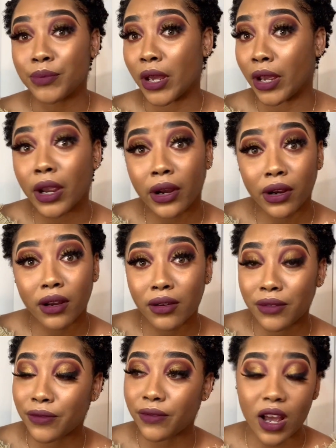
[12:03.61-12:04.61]
hair,
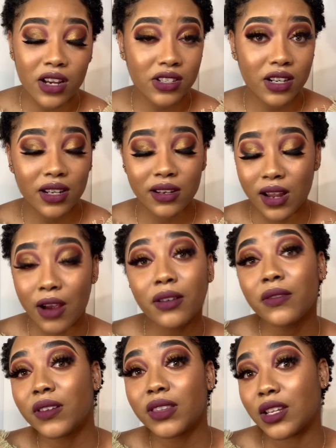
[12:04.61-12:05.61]
fashion,
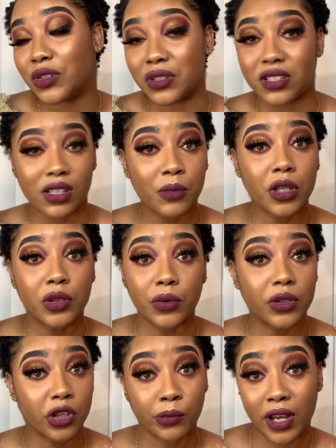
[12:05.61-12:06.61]
everything that you see me doing
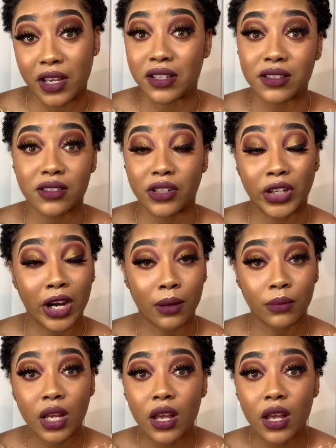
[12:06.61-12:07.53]
on my Instagram,